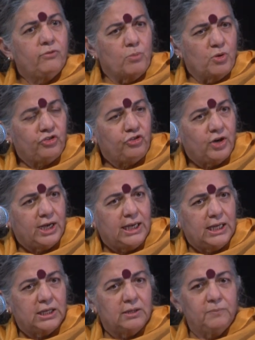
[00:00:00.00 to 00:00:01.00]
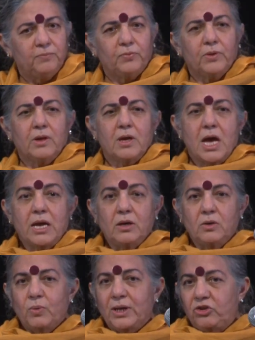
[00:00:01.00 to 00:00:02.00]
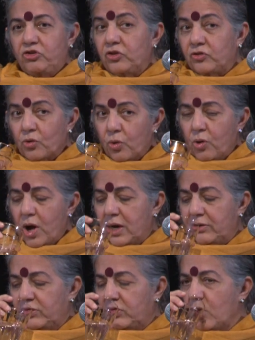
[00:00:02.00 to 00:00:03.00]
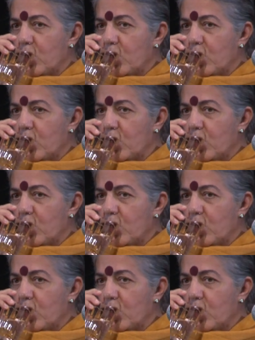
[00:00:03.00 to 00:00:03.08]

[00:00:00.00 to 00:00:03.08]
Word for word: Australia, and when she saw our